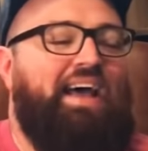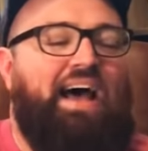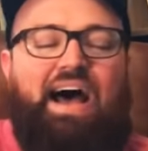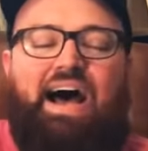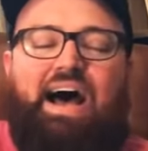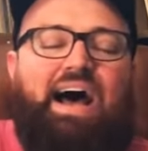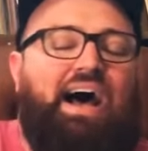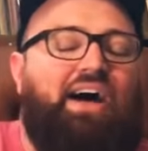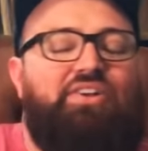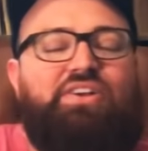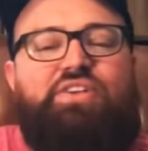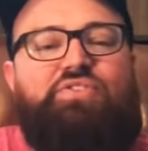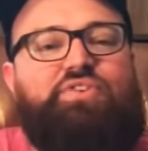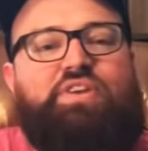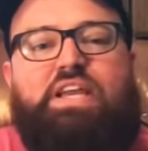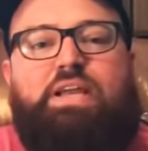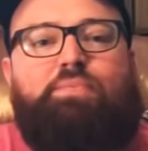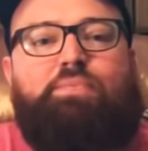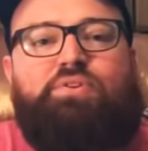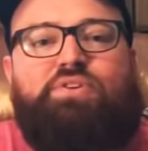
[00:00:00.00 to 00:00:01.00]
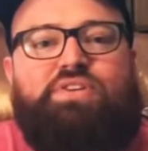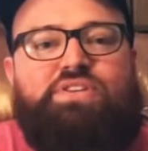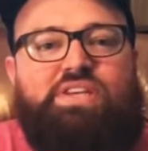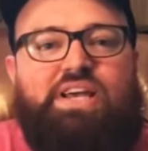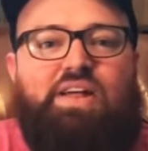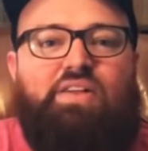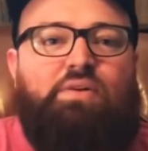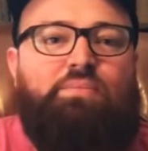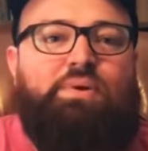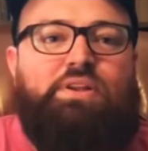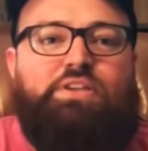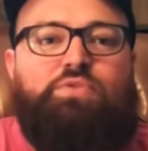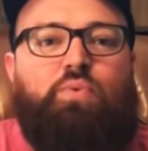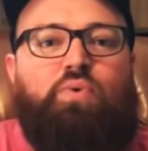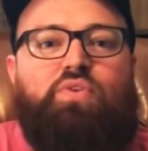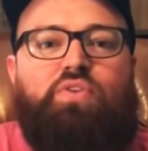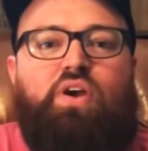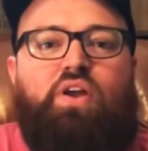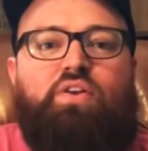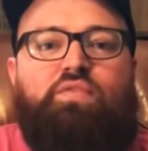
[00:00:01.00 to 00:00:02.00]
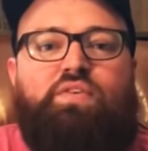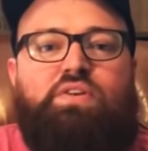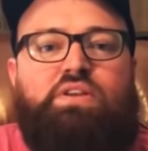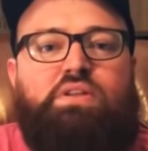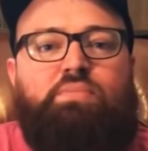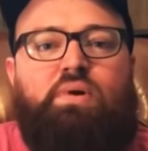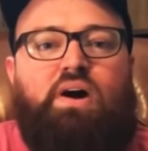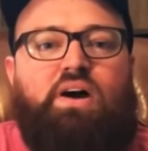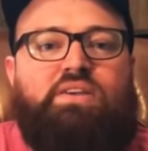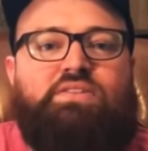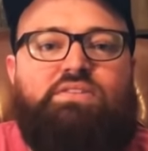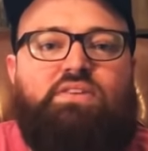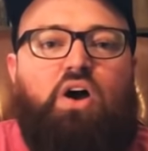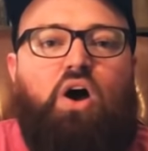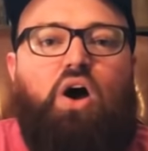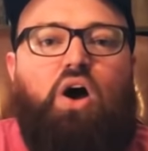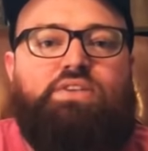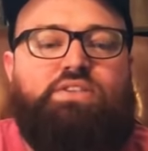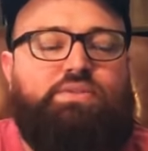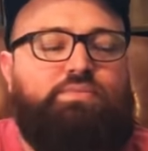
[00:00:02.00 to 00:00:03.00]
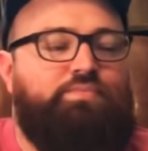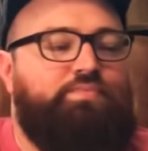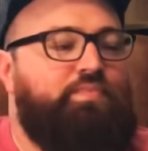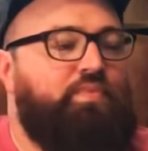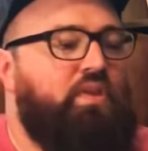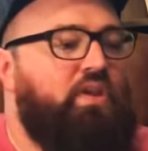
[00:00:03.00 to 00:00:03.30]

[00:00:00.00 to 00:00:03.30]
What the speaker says: I'll either keep it or sell it, but it's worth $150. Awesome.